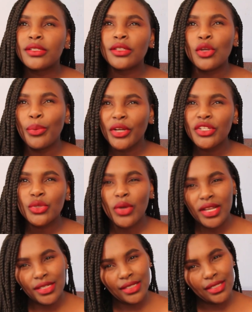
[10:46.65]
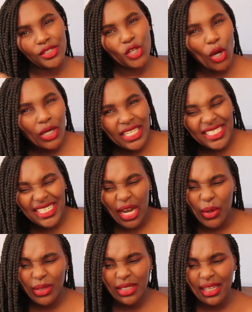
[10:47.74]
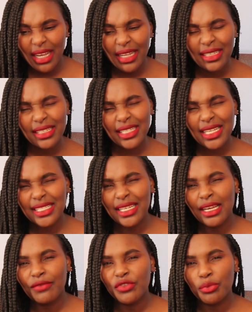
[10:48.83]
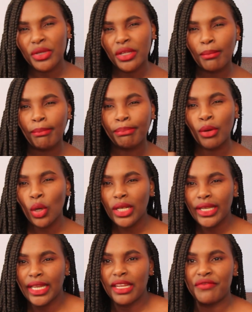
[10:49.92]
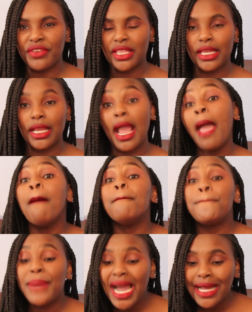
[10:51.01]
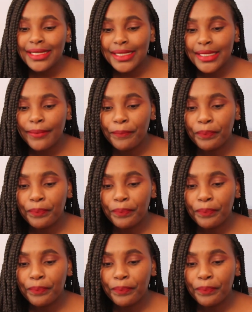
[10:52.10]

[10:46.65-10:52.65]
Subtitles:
Your pocket square is toned down, and it doesn't have to be bold and everything. But